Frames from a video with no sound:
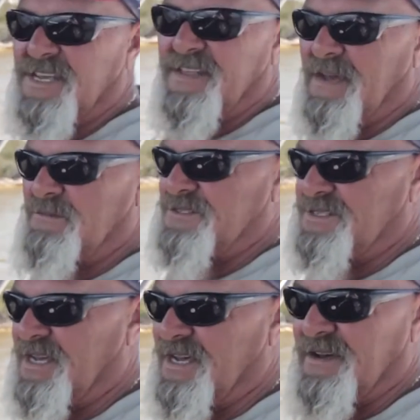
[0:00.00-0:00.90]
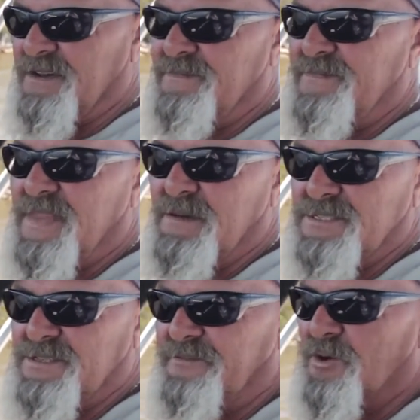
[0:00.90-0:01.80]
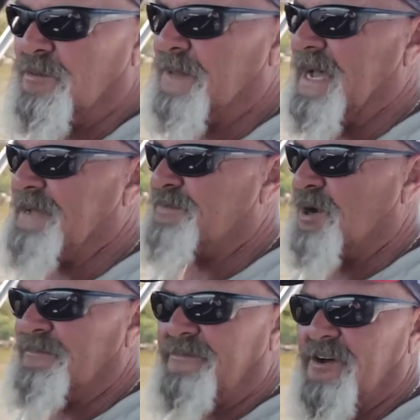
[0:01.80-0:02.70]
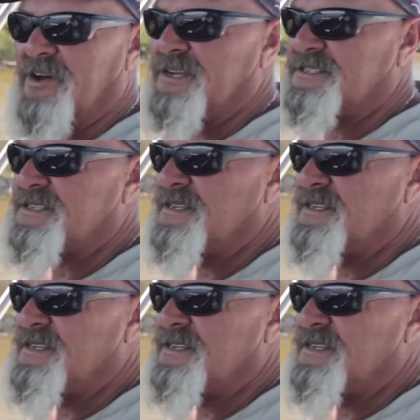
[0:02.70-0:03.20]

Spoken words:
see, that was the 4-blade prop first.